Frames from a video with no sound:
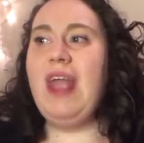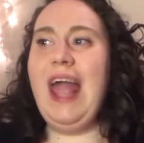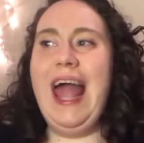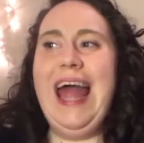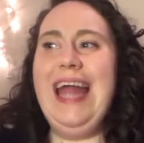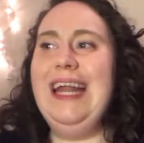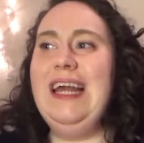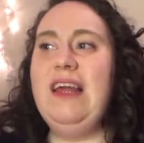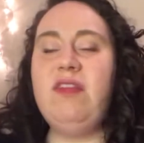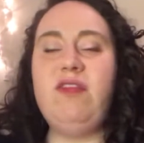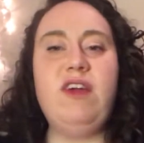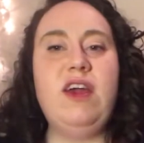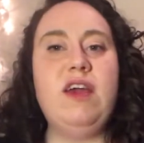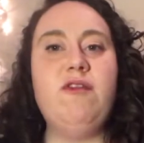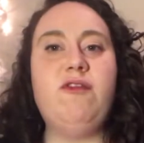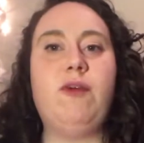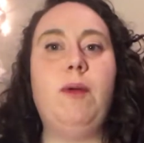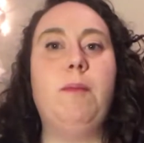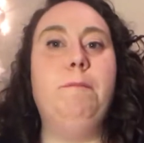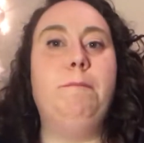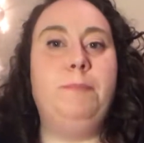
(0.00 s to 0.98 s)
Anything
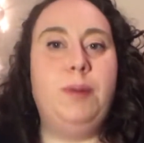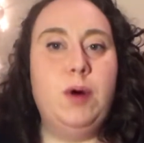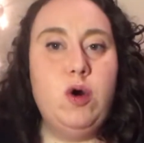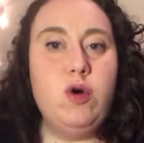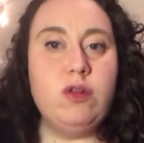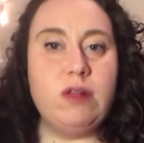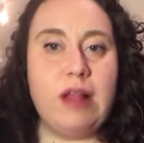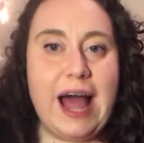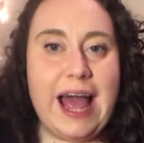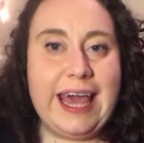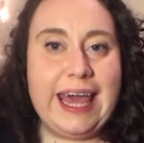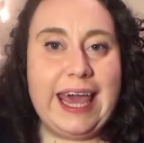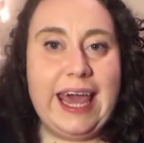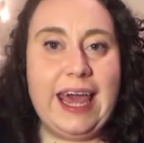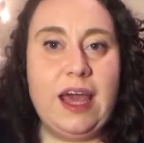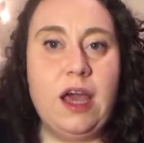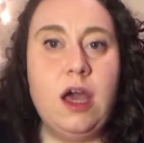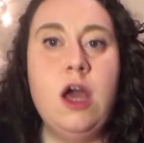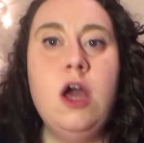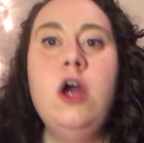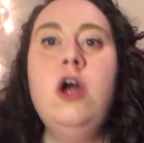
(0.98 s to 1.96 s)
from
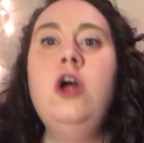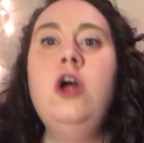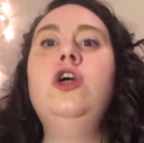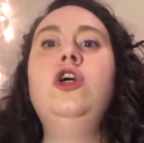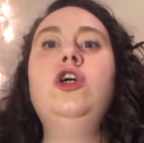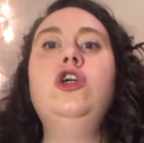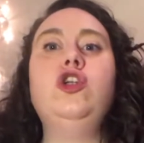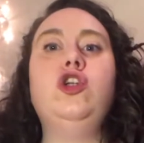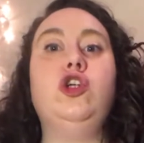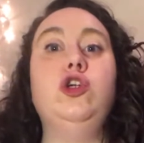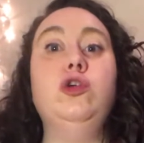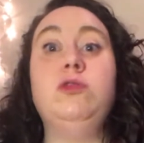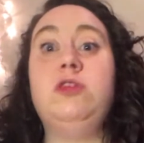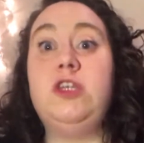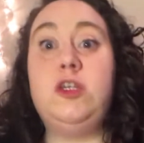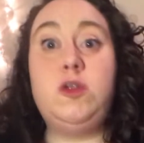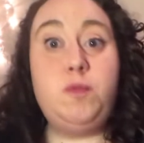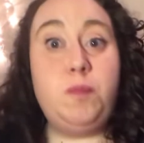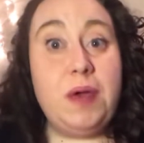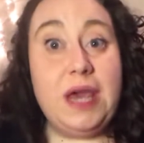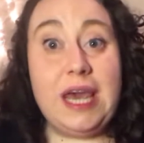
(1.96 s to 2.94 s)
bootlegging to
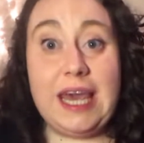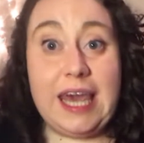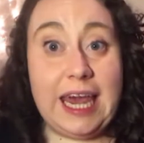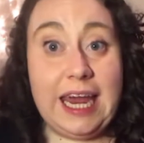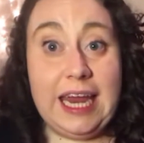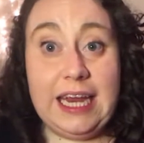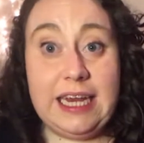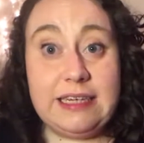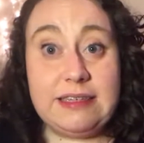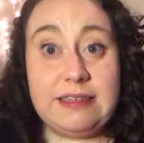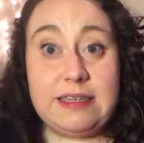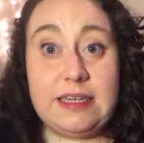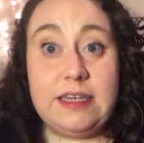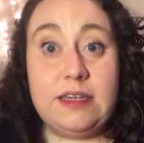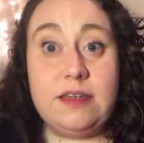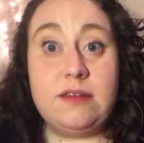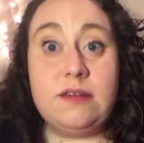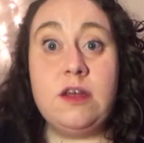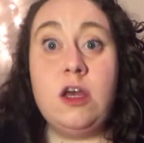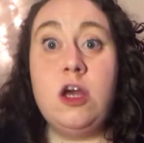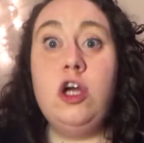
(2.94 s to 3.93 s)

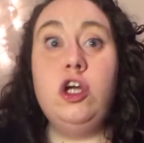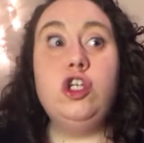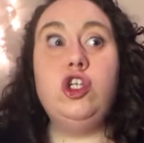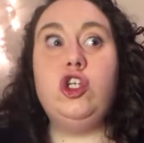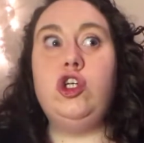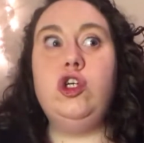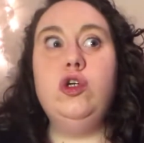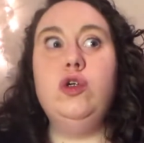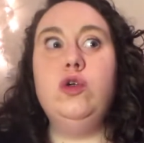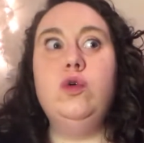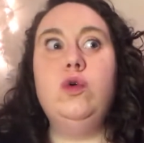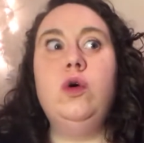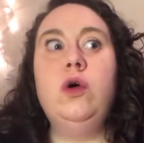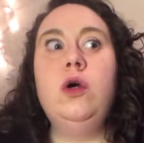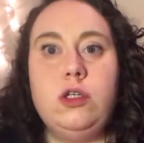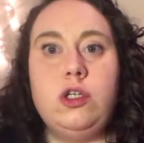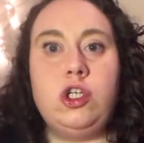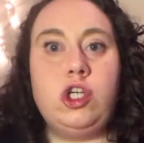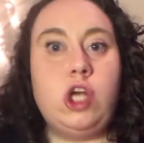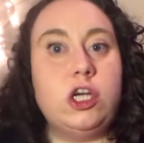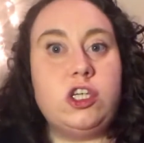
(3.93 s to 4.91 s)
speakeasies to
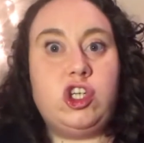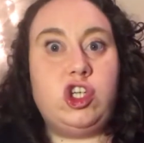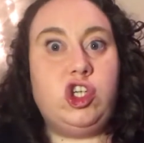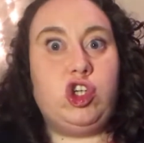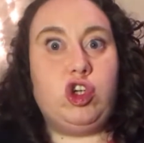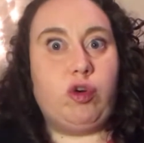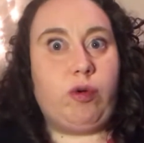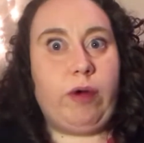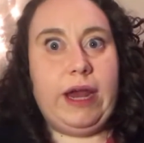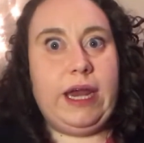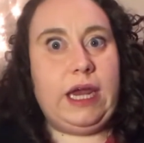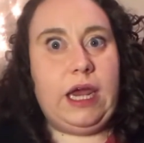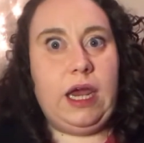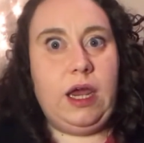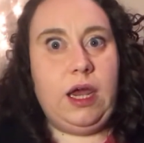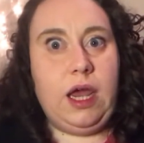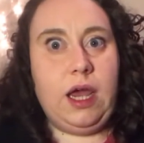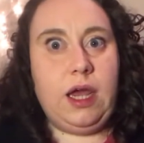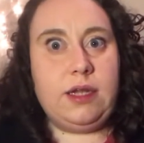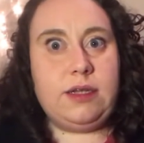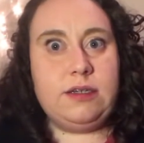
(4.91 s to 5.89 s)
just
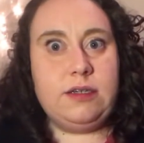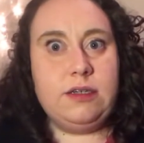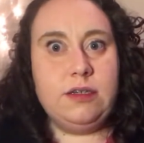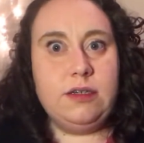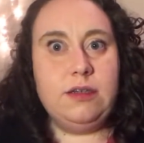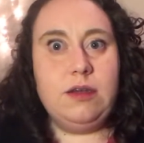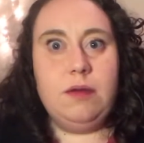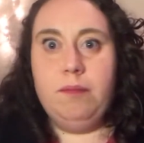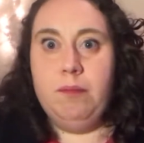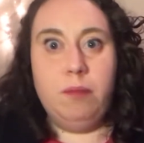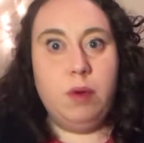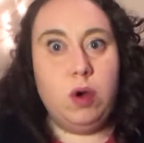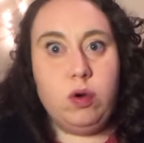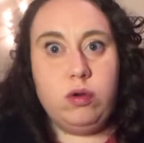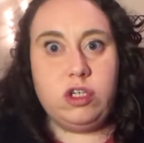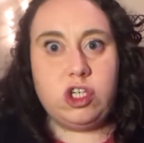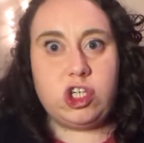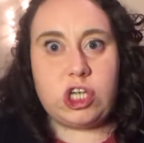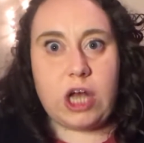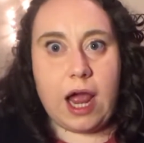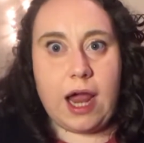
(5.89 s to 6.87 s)
drinking it,
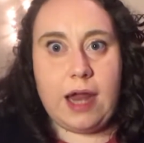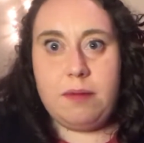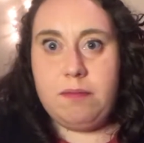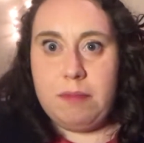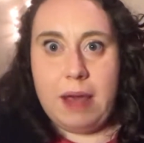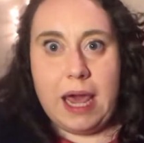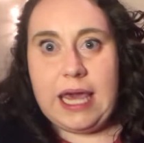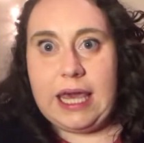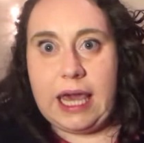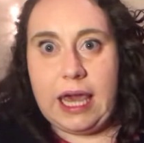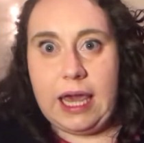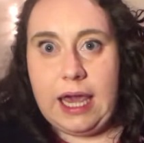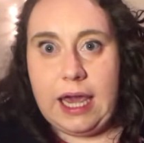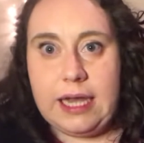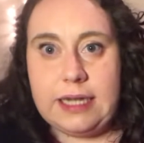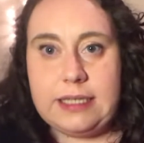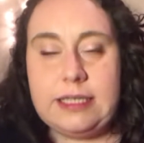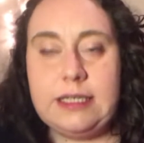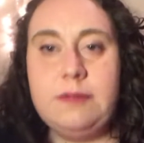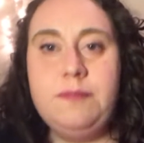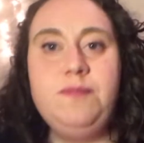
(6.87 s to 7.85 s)
moonshine, making
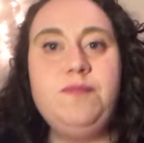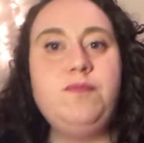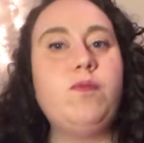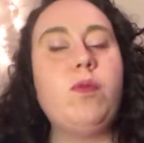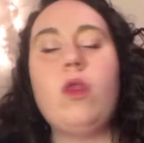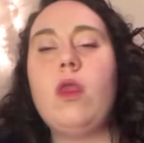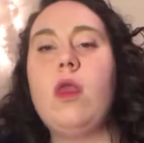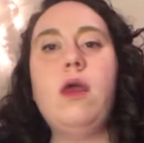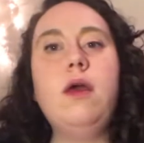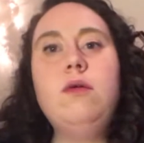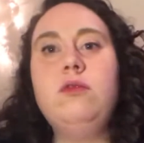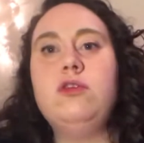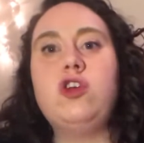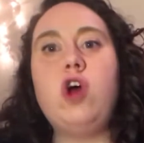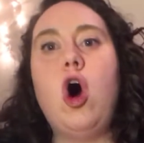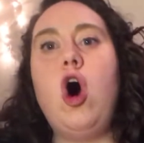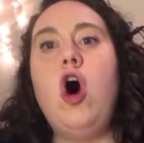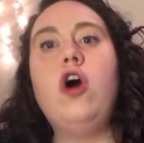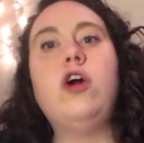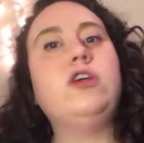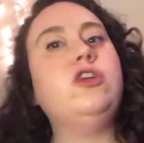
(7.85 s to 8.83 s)
it was
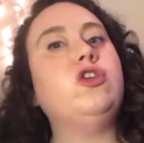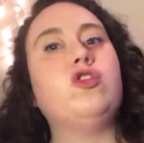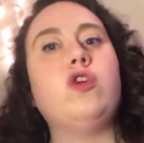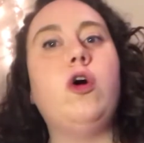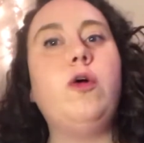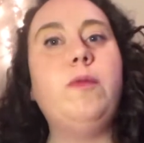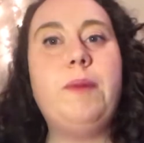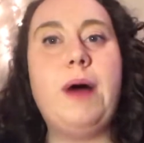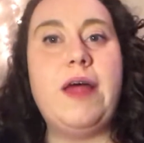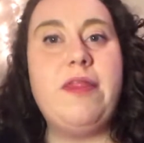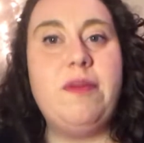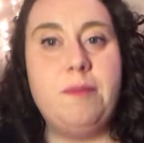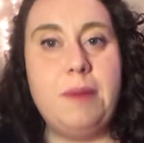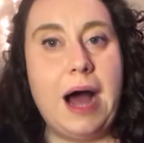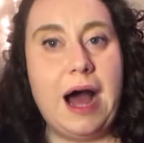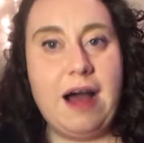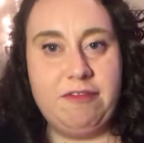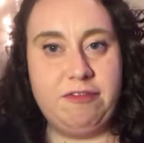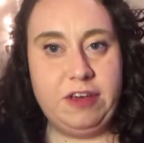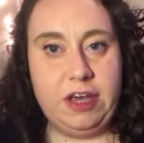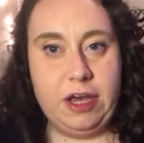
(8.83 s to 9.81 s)
all controlled by the
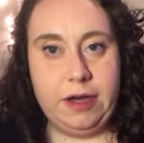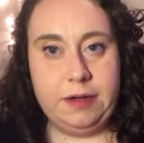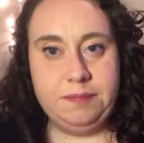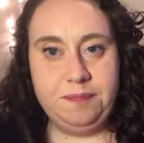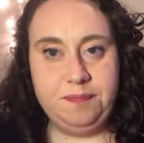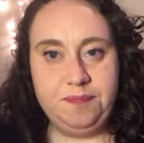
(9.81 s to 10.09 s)
mafia.